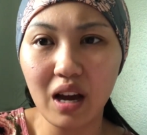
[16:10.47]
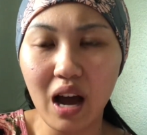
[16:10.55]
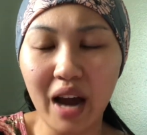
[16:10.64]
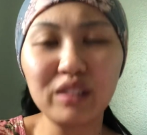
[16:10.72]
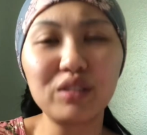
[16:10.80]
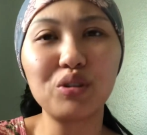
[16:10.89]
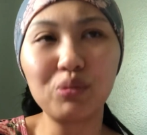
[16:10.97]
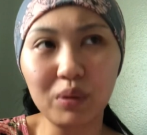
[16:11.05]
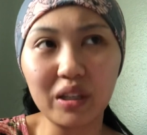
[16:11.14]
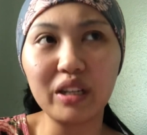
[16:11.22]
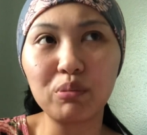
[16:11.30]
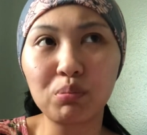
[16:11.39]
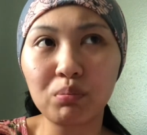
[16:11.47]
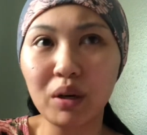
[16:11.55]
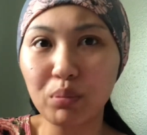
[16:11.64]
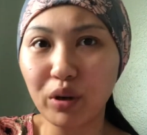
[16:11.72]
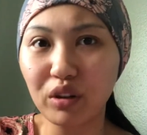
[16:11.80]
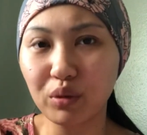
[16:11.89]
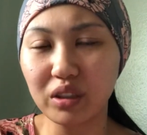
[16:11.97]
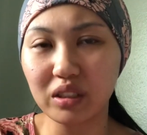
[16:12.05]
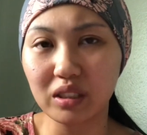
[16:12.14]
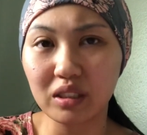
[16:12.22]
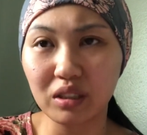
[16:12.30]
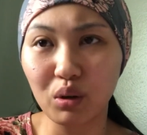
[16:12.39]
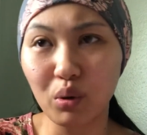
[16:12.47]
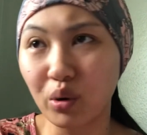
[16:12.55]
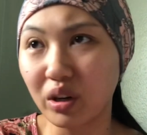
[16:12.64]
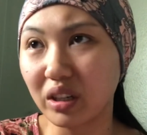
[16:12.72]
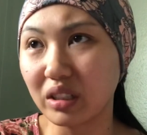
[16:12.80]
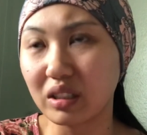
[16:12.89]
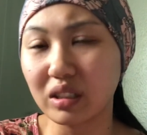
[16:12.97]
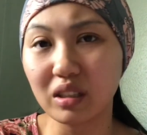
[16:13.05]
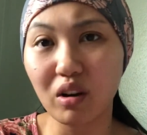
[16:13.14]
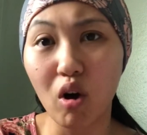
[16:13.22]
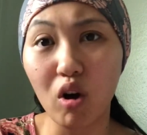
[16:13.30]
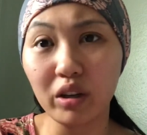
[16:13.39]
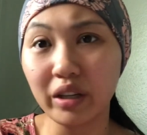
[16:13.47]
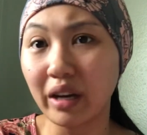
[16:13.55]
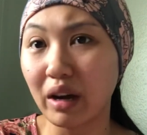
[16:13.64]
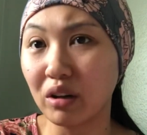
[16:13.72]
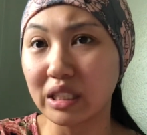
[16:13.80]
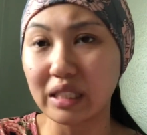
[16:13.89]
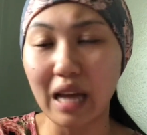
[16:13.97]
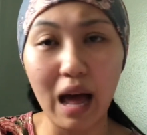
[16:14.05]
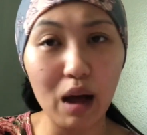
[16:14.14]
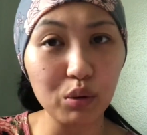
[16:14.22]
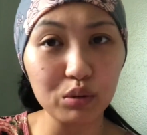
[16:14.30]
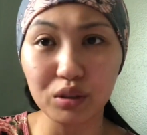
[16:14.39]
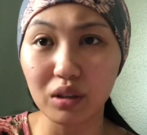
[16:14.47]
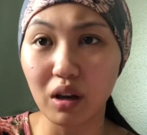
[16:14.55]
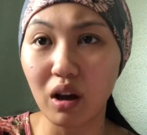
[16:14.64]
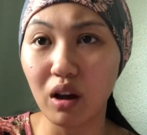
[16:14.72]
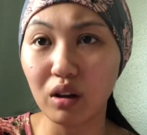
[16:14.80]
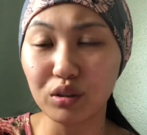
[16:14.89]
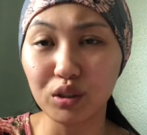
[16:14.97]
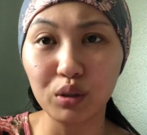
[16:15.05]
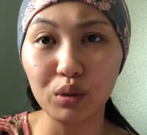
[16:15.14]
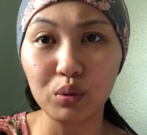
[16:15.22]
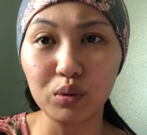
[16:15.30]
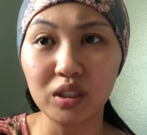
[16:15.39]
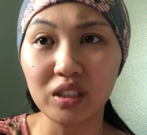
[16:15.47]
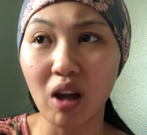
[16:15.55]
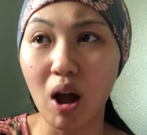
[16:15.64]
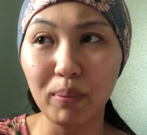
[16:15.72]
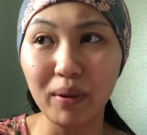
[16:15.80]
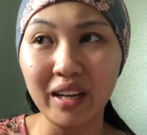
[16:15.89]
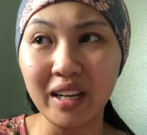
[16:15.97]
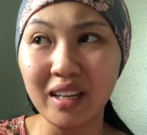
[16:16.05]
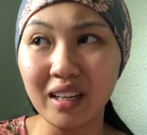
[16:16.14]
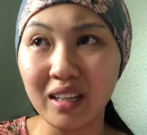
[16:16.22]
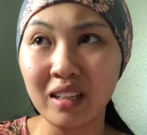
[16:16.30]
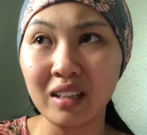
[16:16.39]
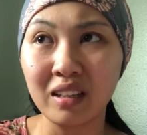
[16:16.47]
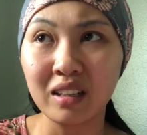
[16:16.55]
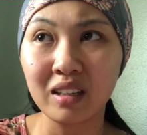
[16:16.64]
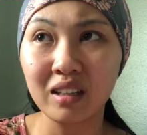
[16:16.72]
I do believe, my brethren, the Lord is calling us out to stop eating